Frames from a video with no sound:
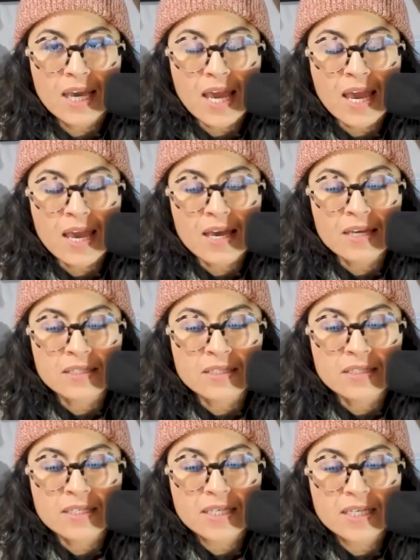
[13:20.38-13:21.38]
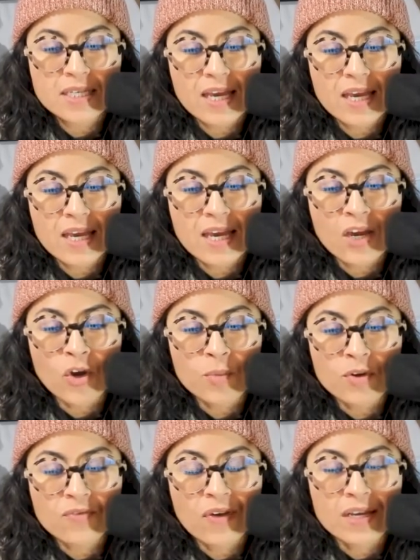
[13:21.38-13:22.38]
And I hope
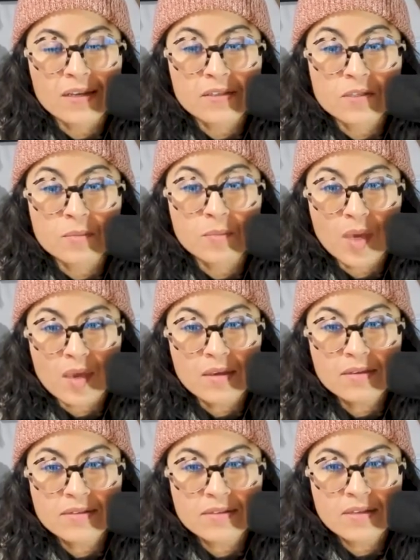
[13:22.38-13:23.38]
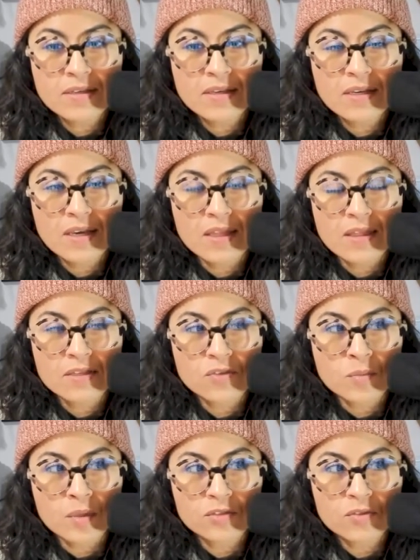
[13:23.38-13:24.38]
you're finding some peace in this
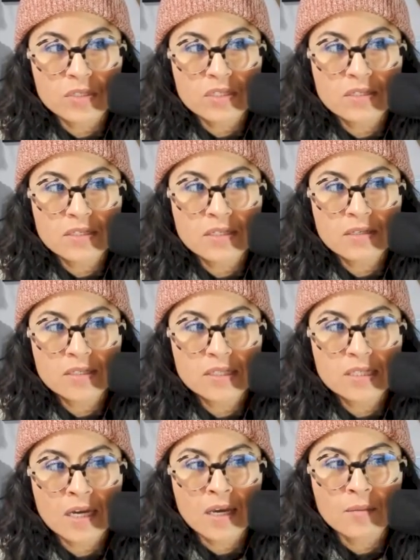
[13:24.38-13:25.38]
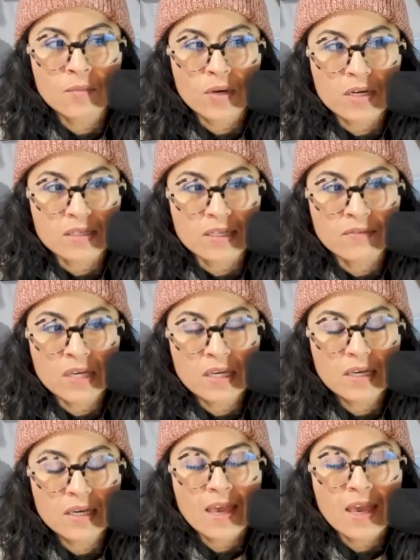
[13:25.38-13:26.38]
tumultuous time we are
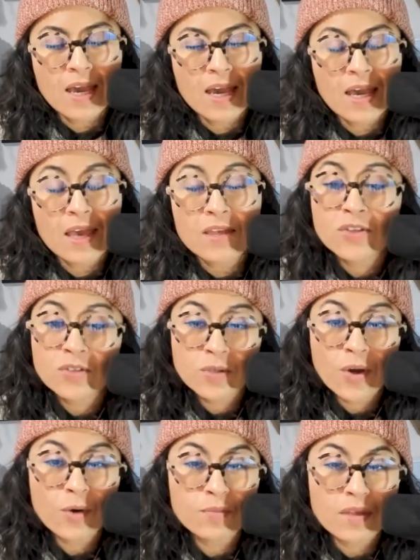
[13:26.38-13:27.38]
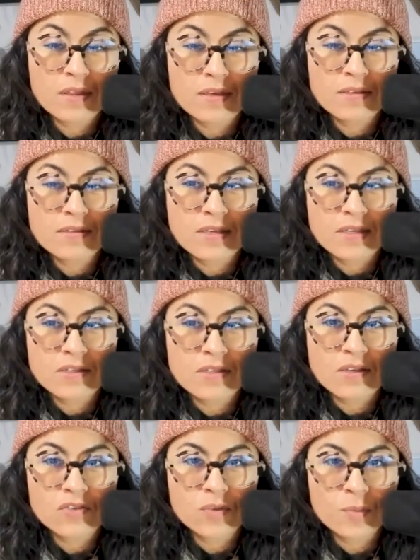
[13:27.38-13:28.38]
living. I do hope that this
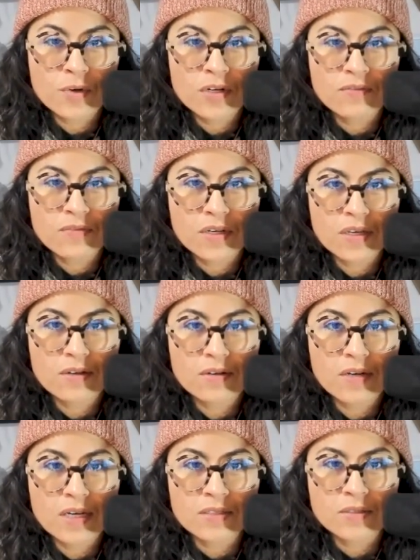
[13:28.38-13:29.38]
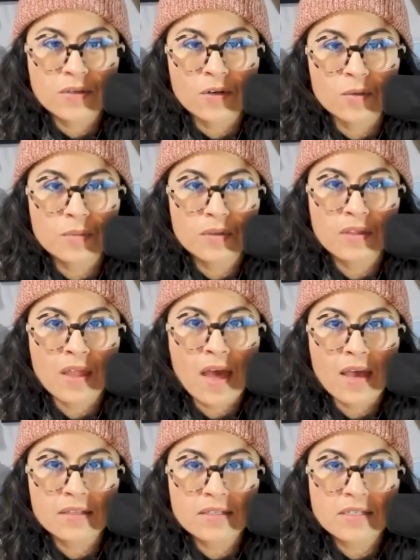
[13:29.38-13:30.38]
is supportive for you. I do hope
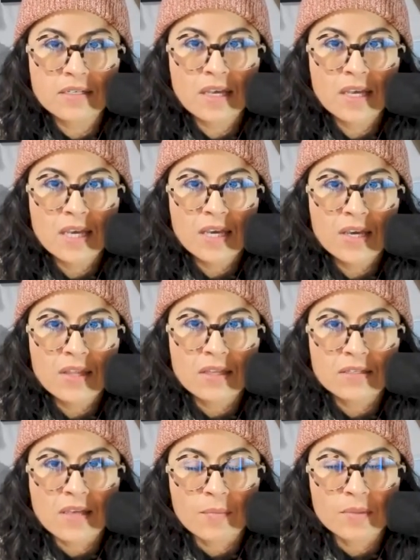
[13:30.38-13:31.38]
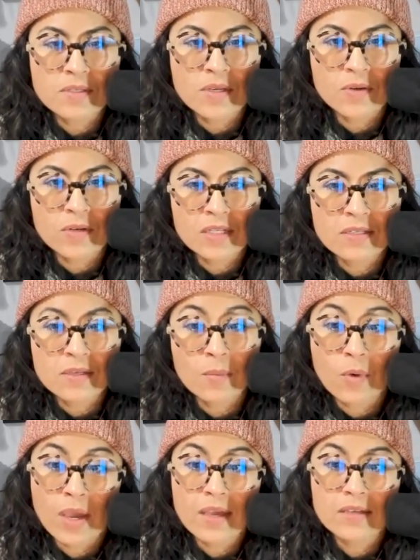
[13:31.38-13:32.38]
that this episode in some
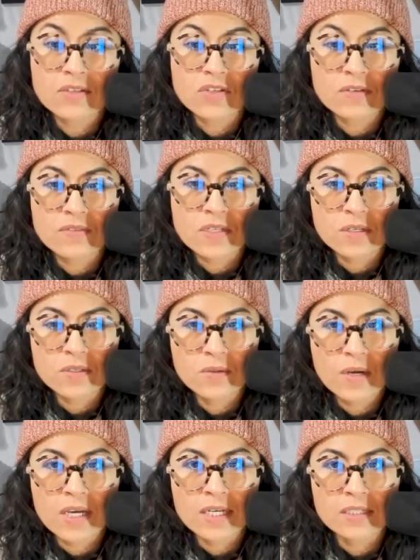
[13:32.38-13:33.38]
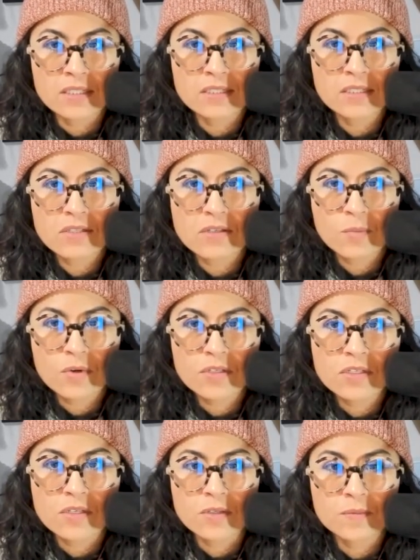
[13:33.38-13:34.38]
way serves you and
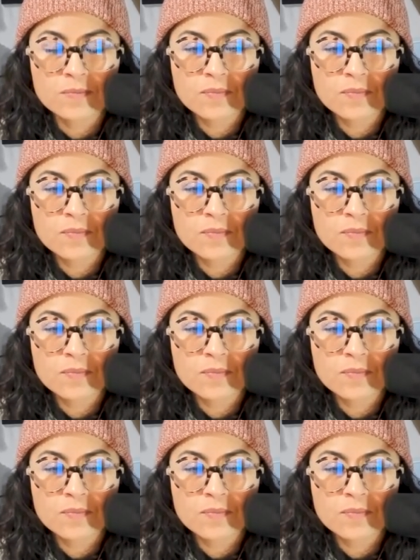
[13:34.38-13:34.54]
supports you.